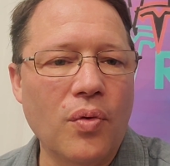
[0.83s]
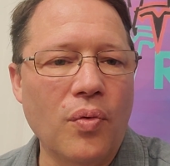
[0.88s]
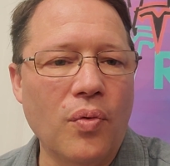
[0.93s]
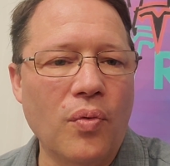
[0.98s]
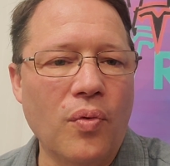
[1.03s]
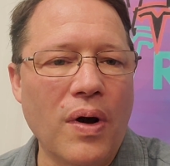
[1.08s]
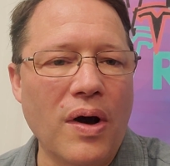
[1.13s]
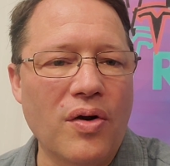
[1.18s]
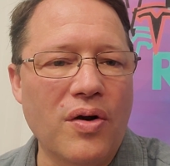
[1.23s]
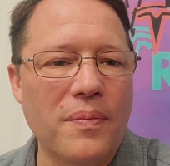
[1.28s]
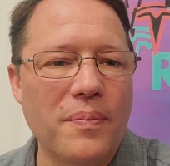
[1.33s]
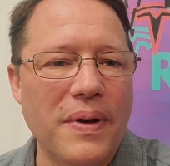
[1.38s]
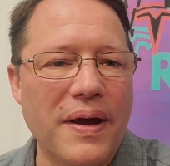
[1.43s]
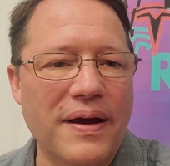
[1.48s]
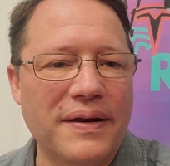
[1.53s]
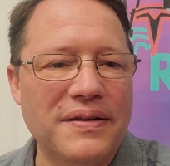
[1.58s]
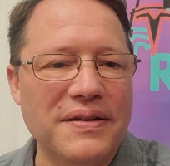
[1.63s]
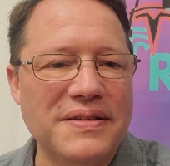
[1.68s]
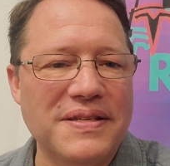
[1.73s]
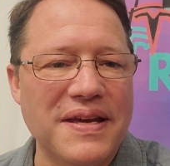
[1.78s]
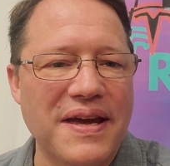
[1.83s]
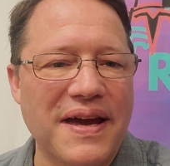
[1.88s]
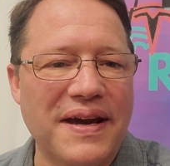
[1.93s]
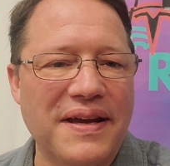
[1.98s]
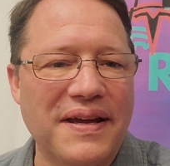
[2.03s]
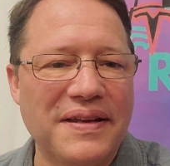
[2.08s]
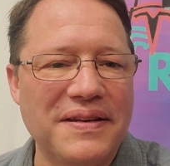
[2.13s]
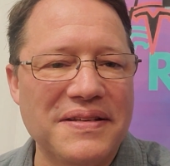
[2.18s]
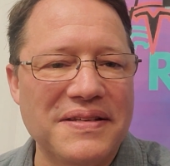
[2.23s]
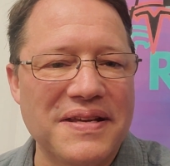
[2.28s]
Welcome back to
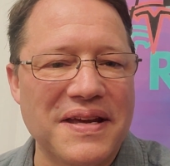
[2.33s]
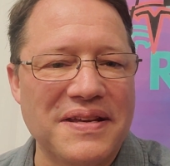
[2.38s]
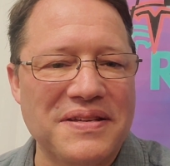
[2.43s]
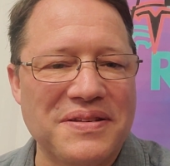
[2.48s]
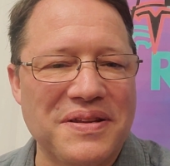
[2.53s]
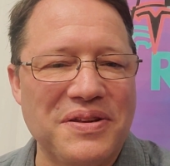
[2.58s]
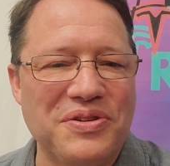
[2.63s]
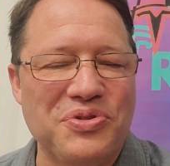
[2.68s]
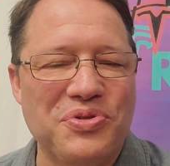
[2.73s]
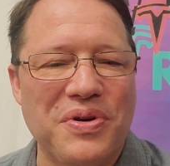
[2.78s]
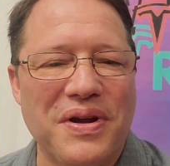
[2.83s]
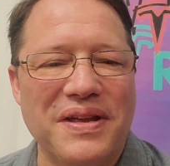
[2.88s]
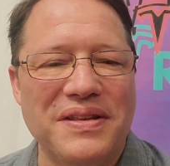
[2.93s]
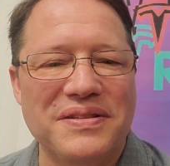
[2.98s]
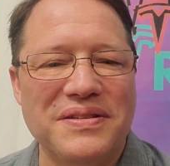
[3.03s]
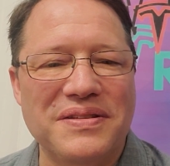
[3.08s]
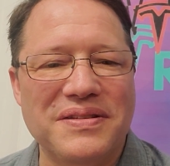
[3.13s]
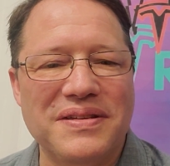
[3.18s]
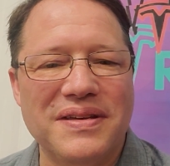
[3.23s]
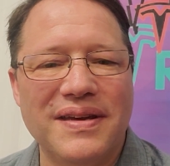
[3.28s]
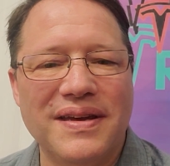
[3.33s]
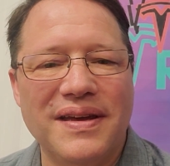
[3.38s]
Tech, Tesla and Trends.